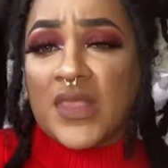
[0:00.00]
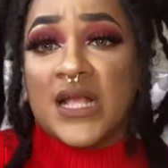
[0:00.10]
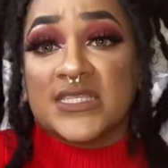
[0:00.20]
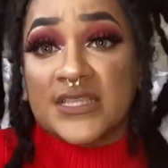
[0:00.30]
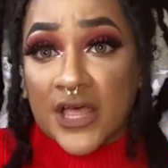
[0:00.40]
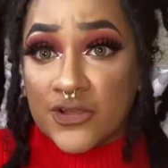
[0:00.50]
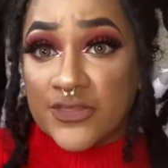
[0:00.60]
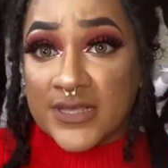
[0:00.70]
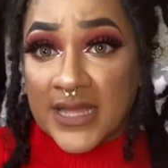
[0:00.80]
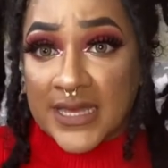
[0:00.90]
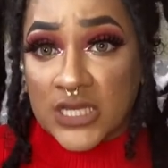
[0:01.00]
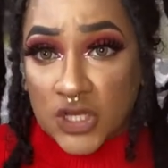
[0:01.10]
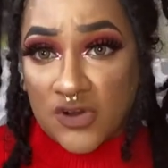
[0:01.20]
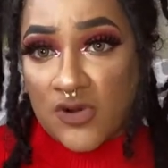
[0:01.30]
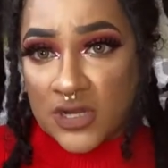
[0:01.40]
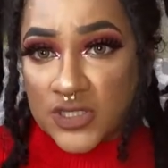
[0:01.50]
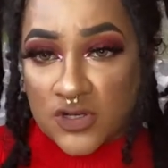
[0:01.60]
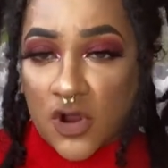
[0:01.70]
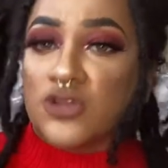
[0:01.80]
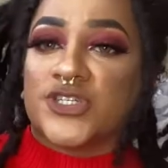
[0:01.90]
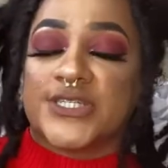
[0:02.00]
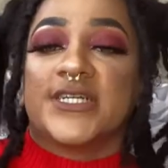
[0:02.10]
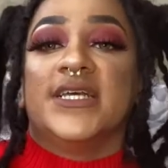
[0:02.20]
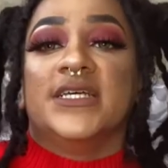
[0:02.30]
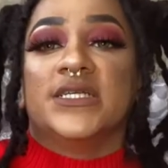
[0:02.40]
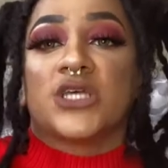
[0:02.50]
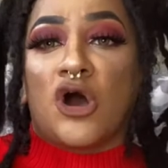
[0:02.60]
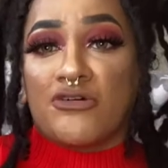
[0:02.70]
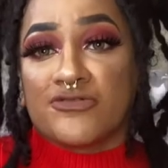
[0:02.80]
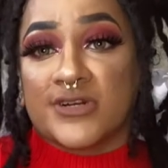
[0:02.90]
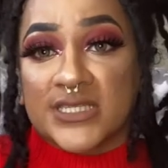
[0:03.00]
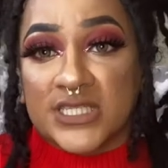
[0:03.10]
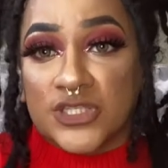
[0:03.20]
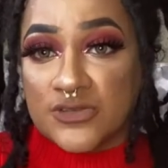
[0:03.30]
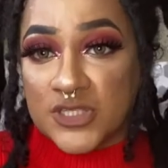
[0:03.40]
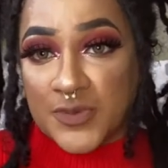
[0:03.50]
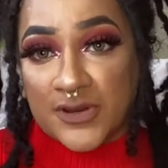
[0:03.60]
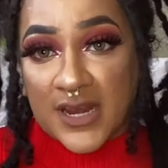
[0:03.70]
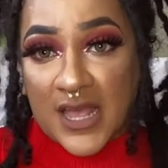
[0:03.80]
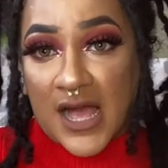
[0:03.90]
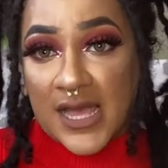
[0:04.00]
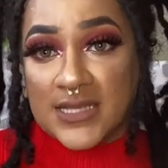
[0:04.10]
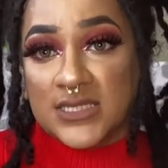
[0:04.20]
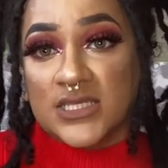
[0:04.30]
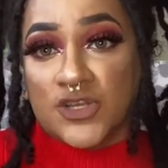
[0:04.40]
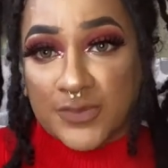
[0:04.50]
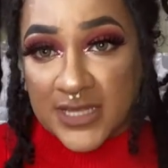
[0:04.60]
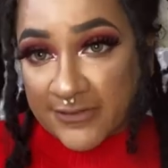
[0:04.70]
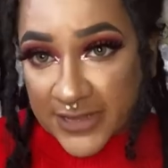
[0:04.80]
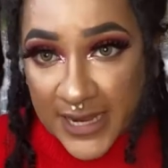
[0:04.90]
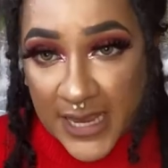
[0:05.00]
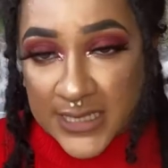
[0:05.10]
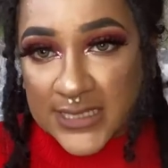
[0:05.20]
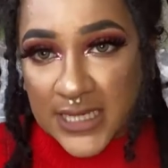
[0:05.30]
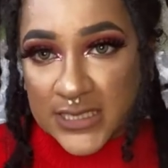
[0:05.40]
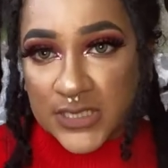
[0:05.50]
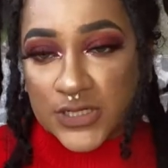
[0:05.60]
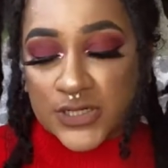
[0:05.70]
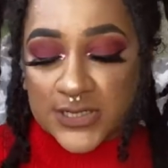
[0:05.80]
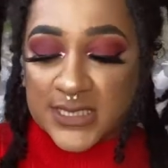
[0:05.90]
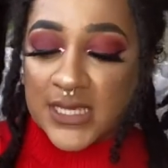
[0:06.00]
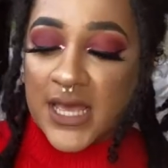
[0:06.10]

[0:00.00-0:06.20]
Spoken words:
That's another thing that can go on your altar, is offerings to those spirit guides, to your benevolent ancestors.